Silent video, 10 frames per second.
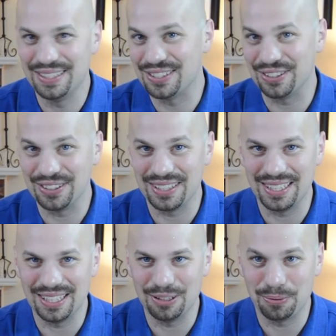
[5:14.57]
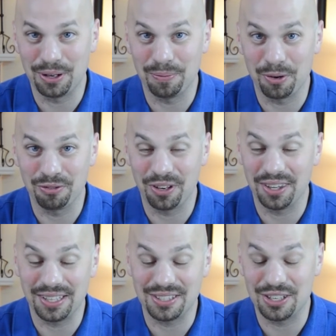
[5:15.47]
It's certainly uh, one of the more fun
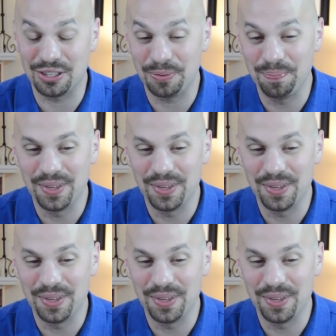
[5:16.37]
things to do.